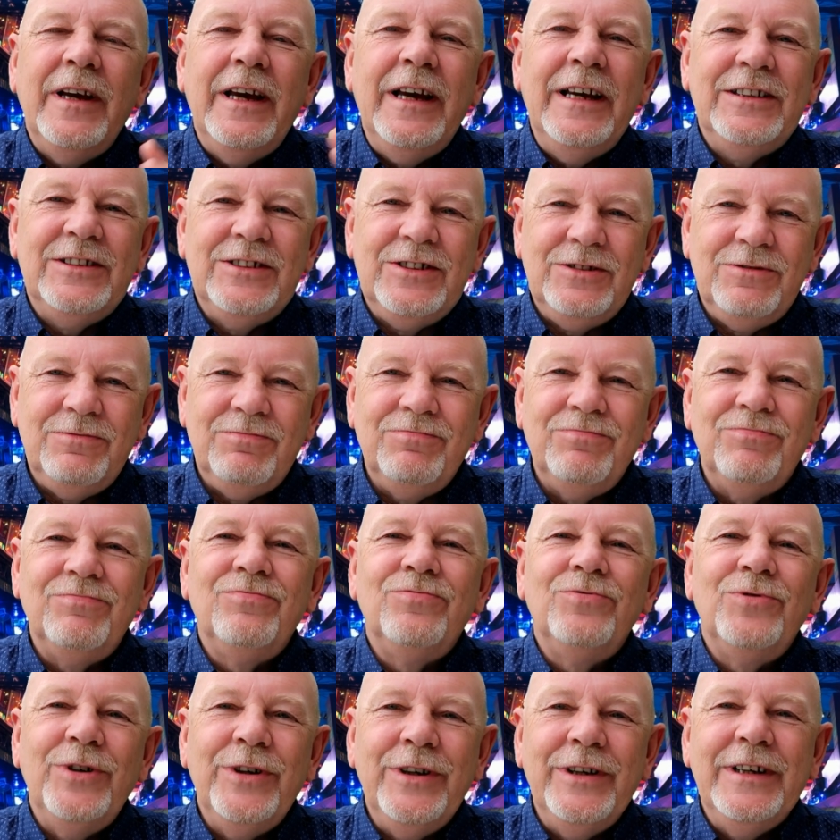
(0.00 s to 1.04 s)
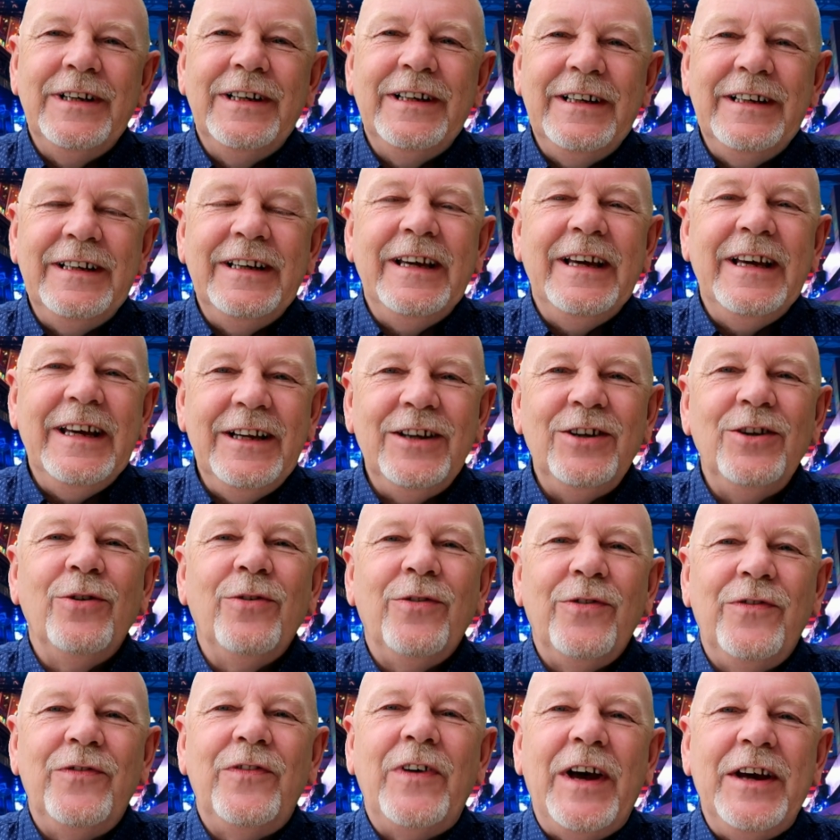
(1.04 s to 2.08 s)
It's really in your
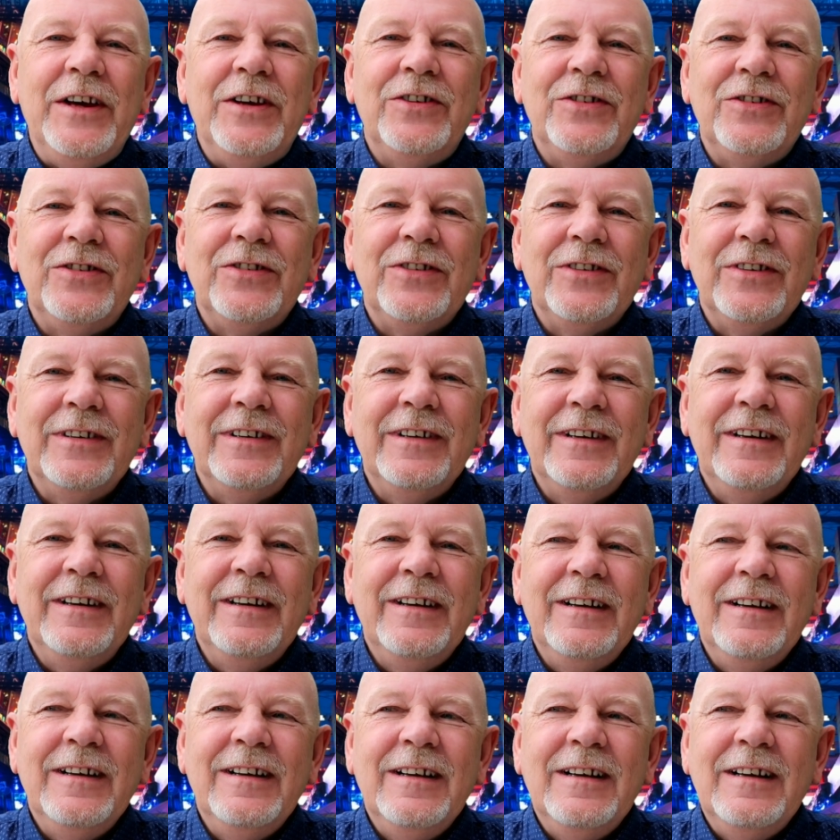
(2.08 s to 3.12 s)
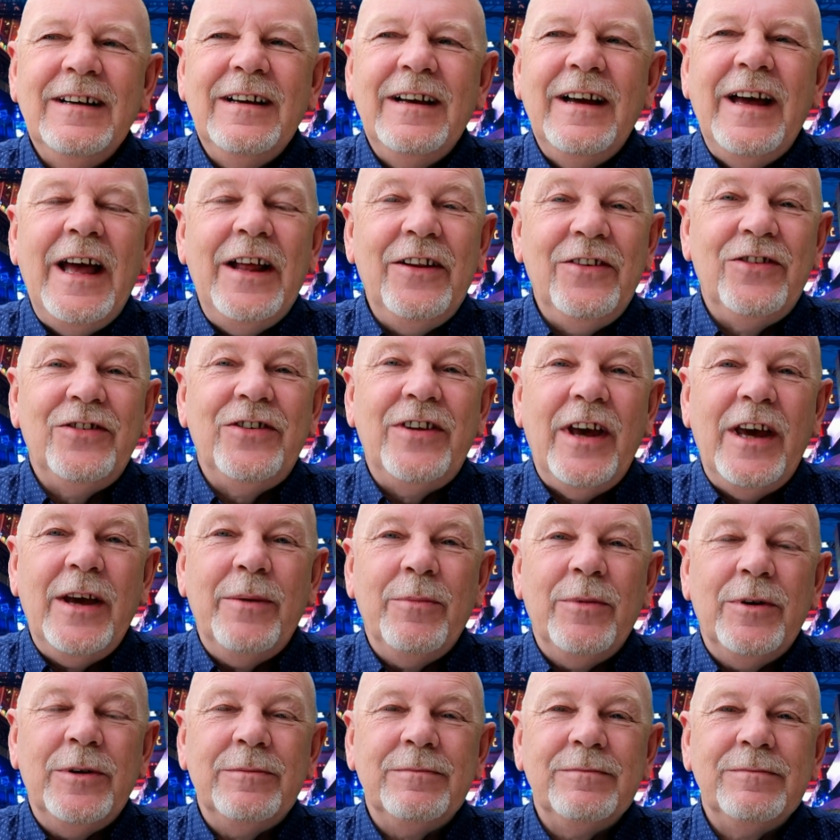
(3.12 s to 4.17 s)
face
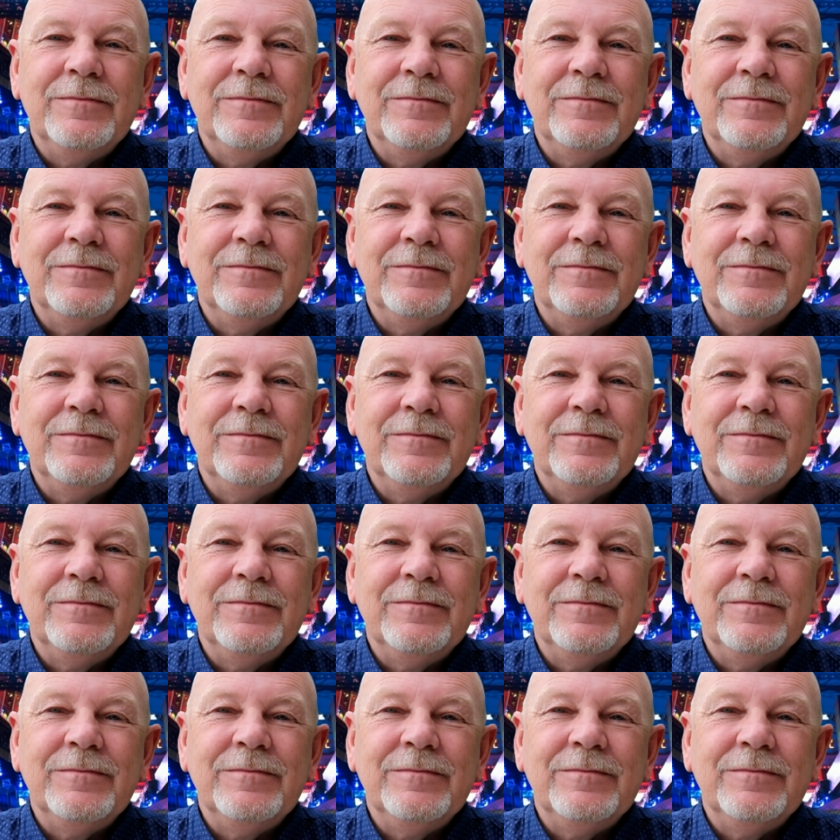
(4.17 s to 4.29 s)
entertainment.